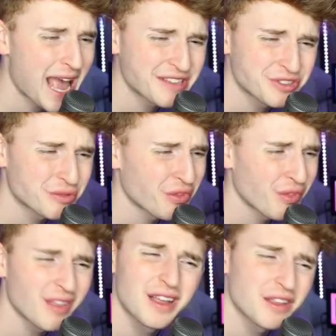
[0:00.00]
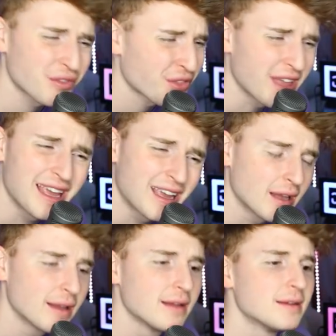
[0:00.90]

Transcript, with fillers: mask thing.